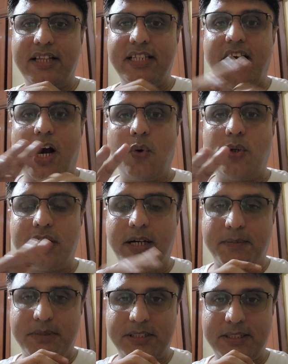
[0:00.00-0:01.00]
the
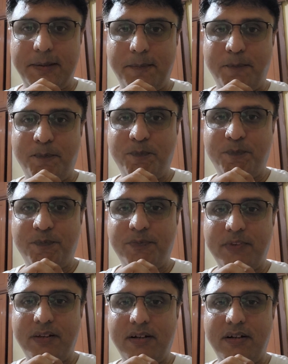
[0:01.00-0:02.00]
outcomes.
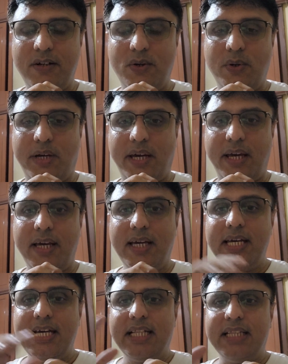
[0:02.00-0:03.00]
Okay,
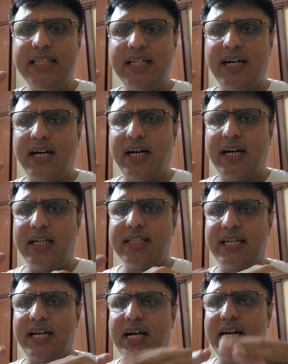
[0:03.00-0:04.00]

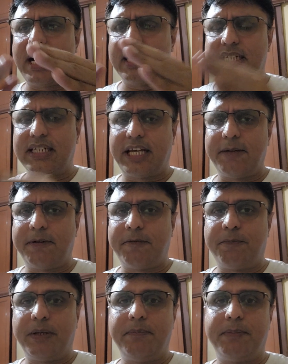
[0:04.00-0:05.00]
there are other type
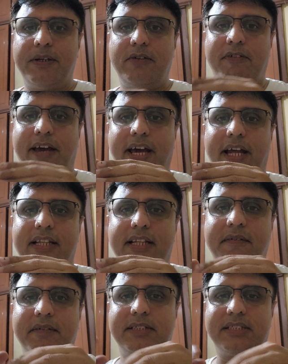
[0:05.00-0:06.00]
of people where
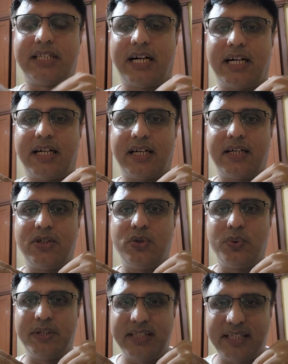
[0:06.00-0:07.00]
they will start
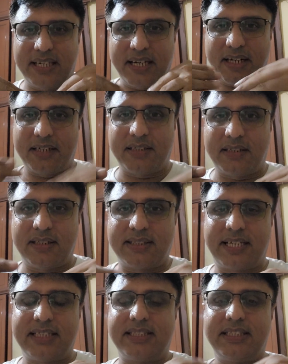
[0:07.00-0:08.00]
doing the character
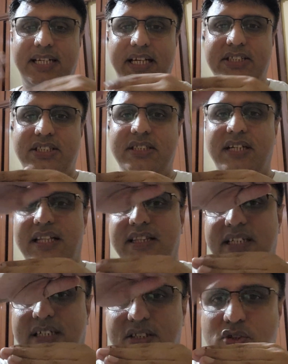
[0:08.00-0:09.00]
assassination at
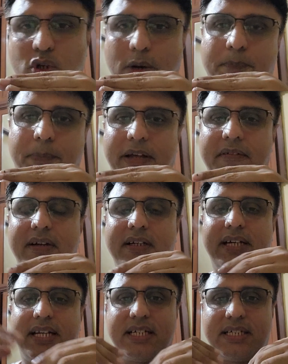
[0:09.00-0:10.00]
the top level,
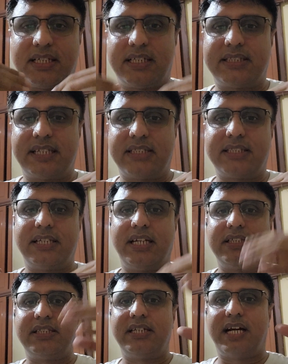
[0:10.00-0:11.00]
character
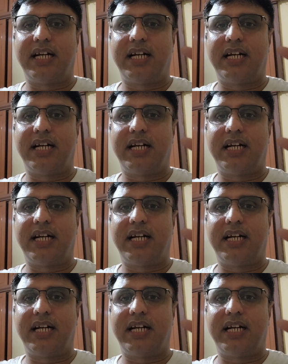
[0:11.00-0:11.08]
assassination